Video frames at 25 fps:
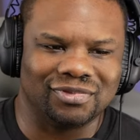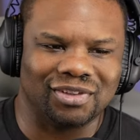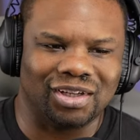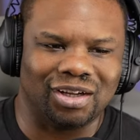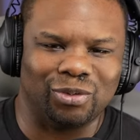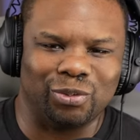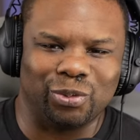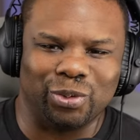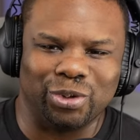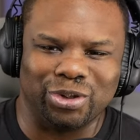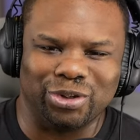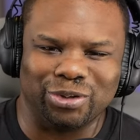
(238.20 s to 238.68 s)

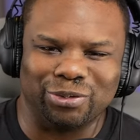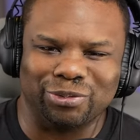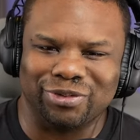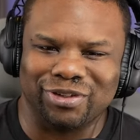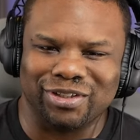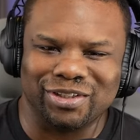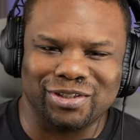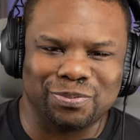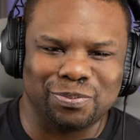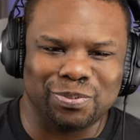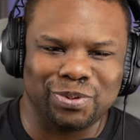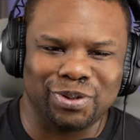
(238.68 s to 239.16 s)
I wonder if
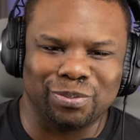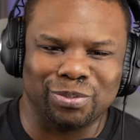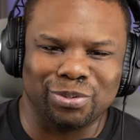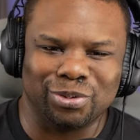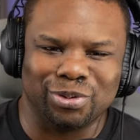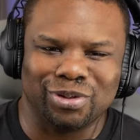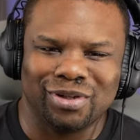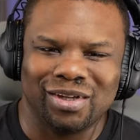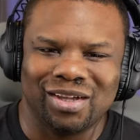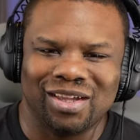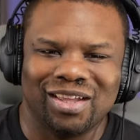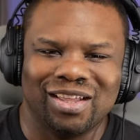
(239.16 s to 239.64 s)
these
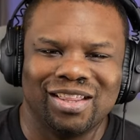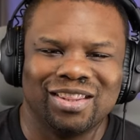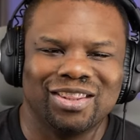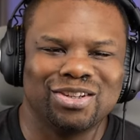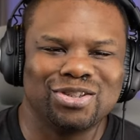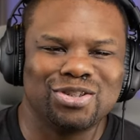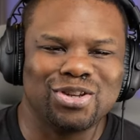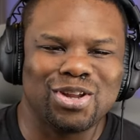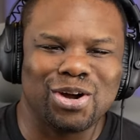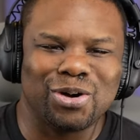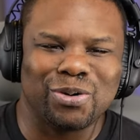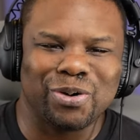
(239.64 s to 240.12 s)
people...
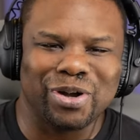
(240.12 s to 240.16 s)
There's no